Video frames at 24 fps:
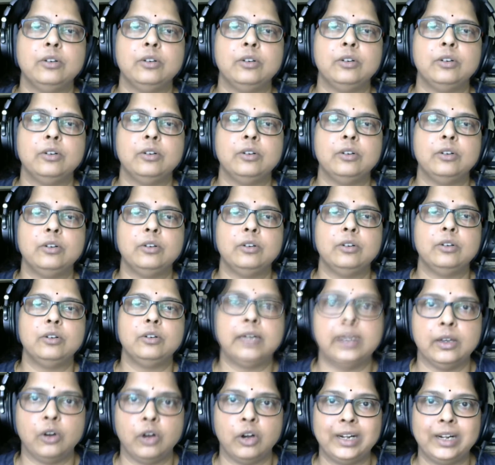omega
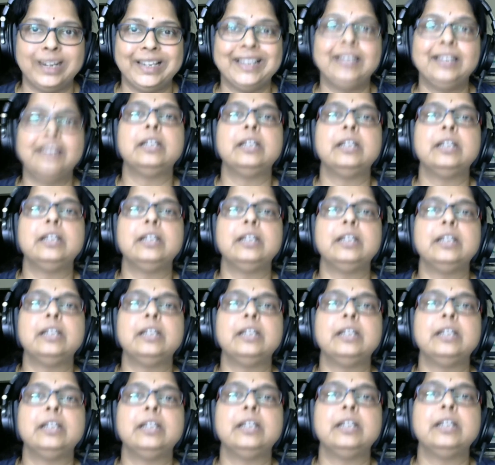t or delta
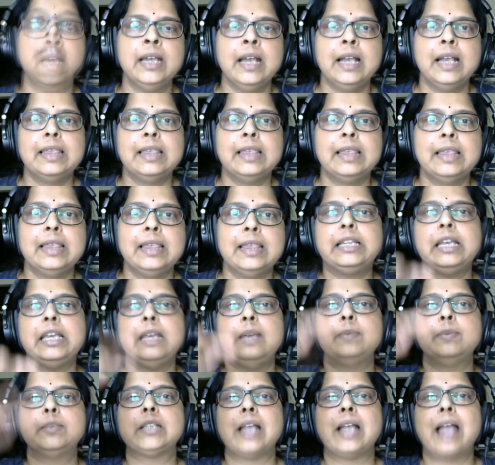omega t, that
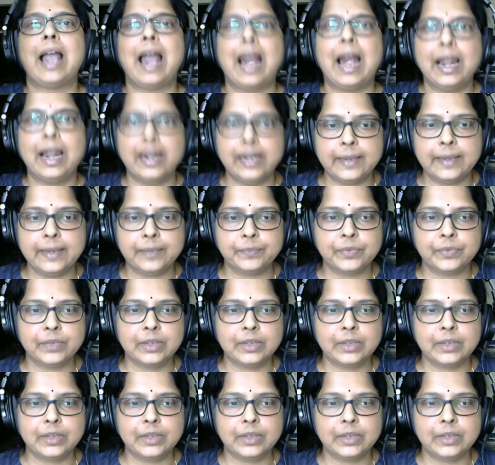keeps adding.